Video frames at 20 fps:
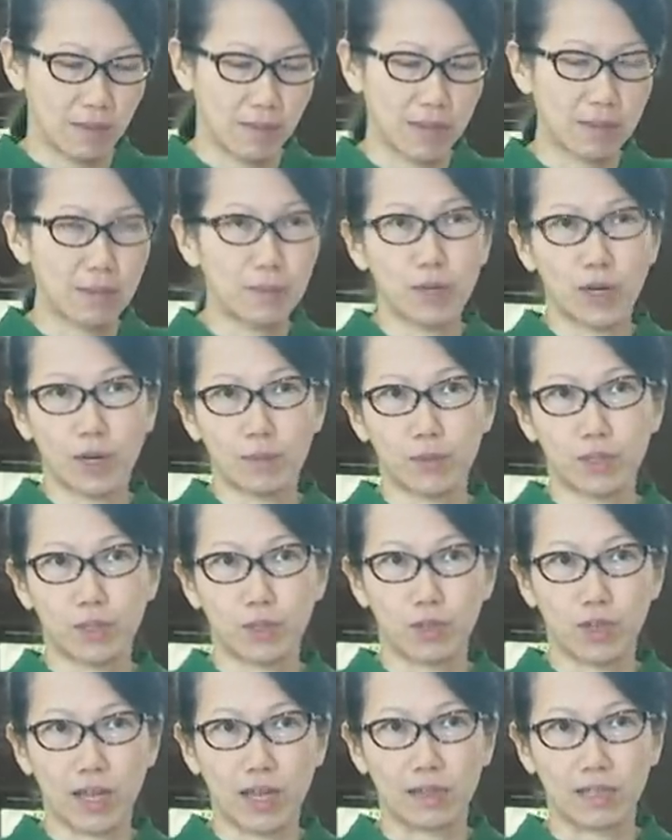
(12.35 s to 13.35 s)
Maybe perhaps
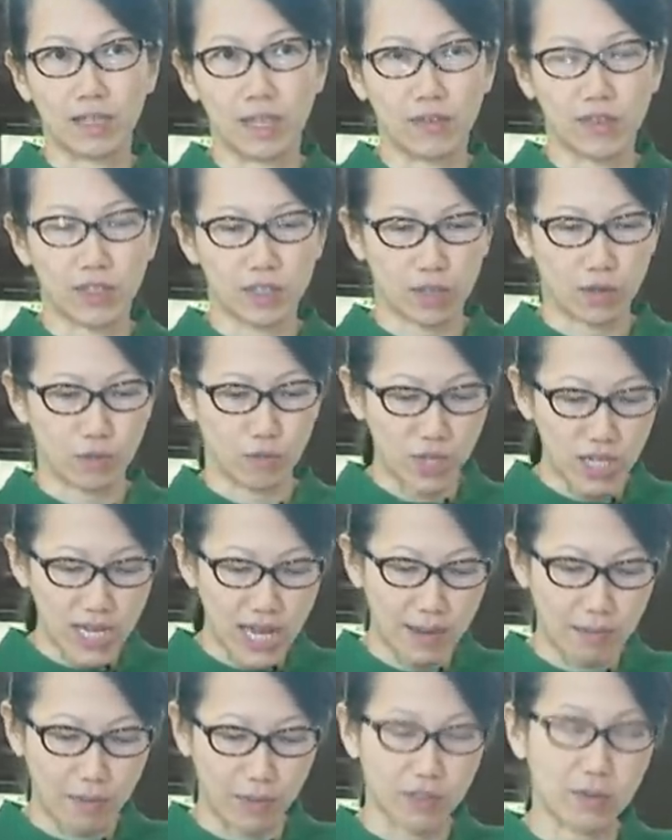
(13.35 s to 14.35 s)
you can give us a
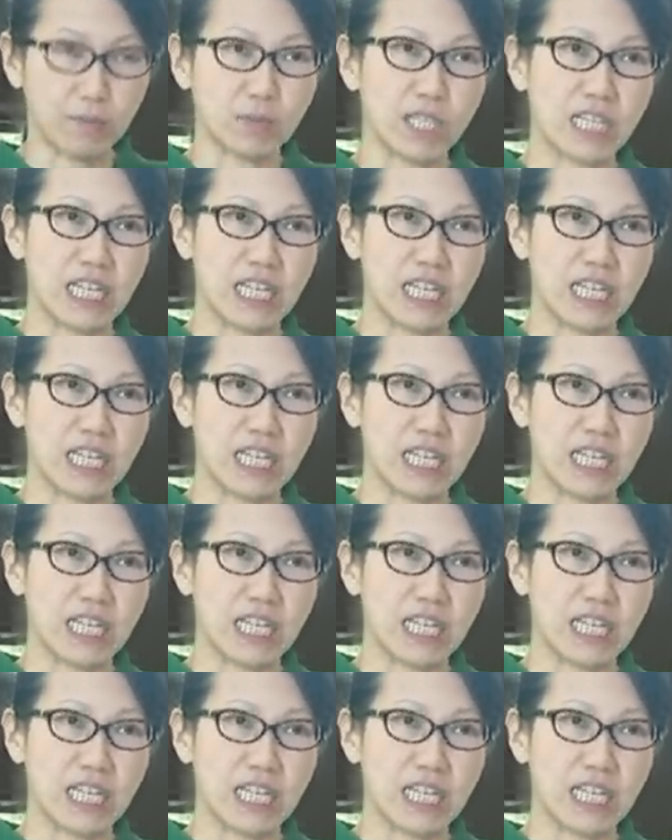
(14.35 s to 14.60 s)
recap of some of